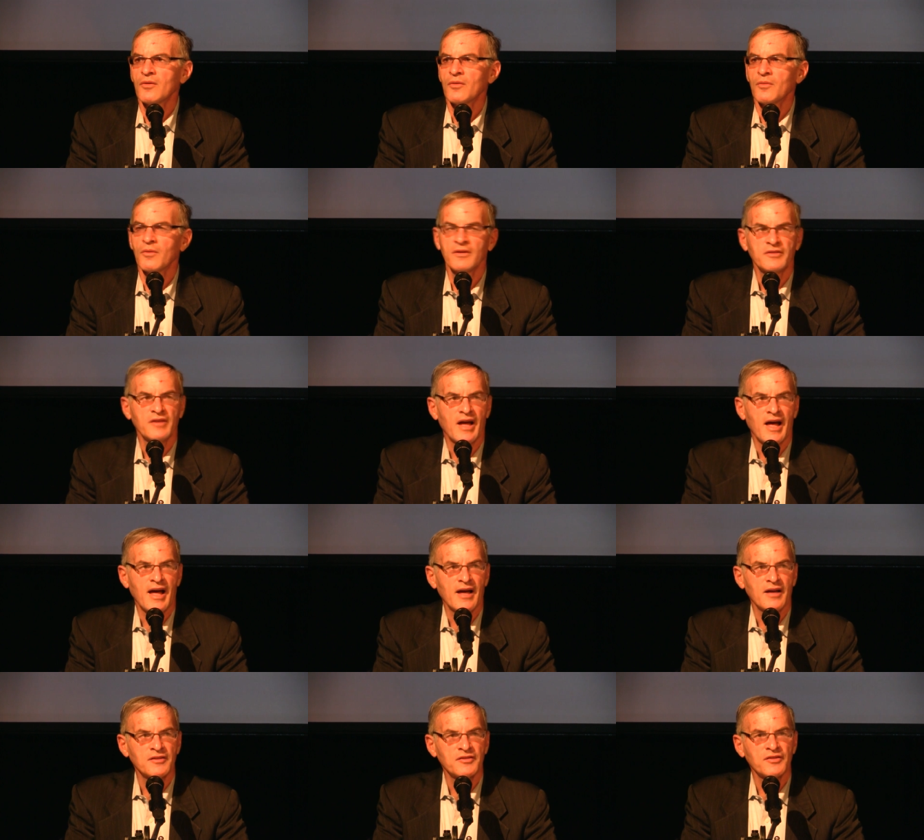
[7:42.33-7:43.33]
was
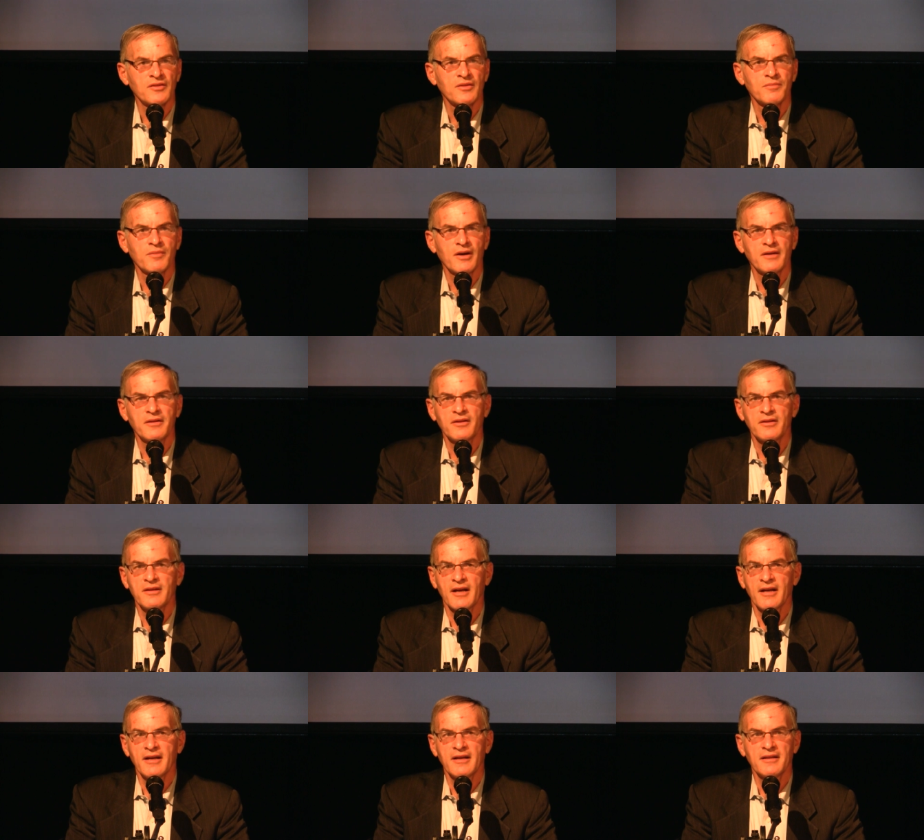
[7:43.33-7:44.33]
asked by the
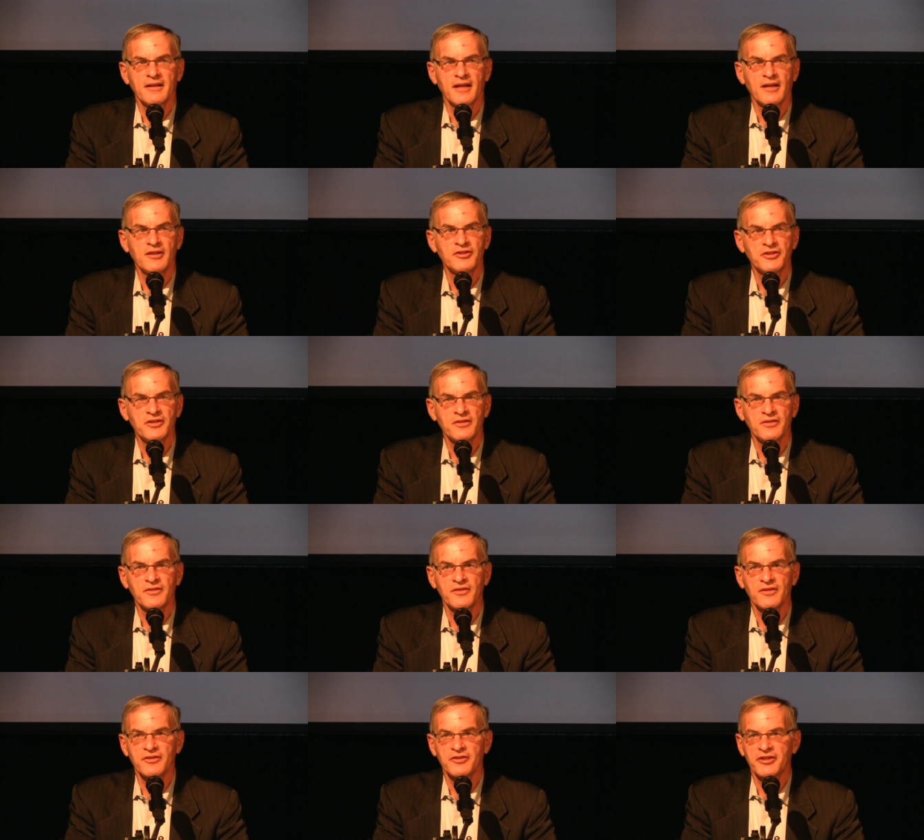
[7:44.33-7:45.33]
United
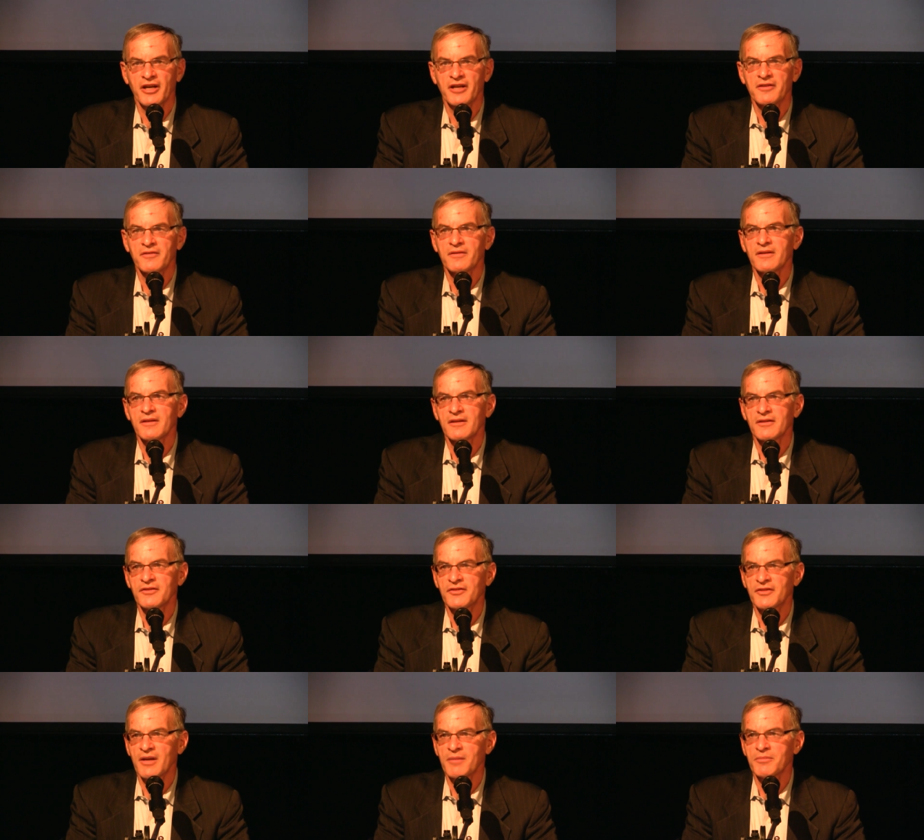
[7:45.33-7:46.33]
Nations General
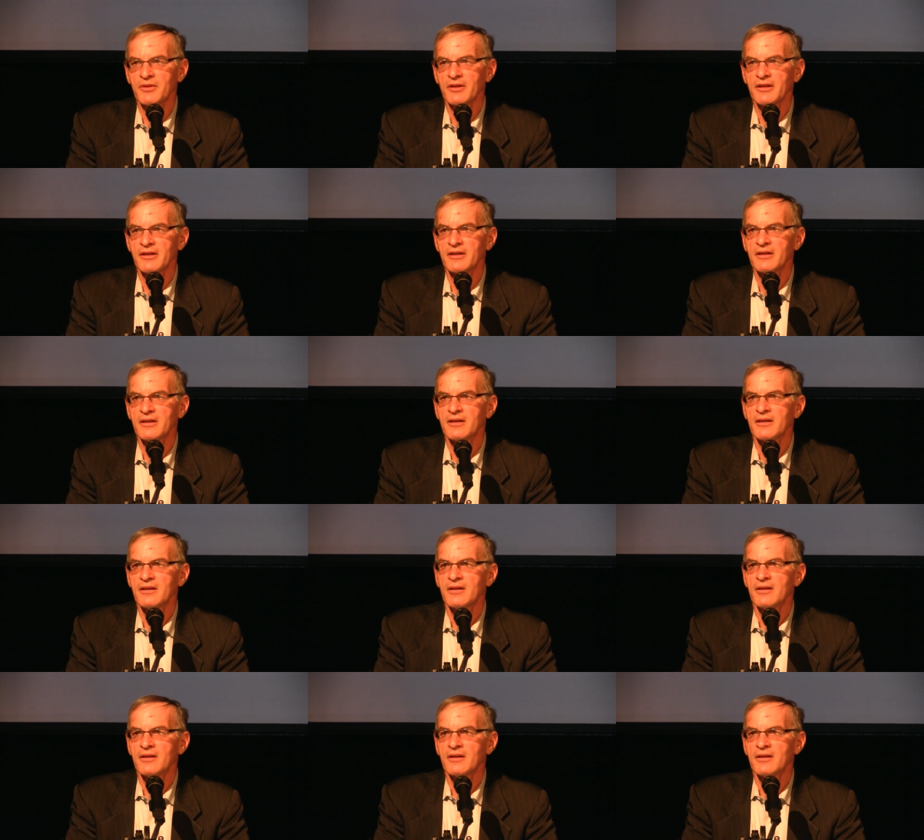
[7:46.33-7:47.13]
Assembly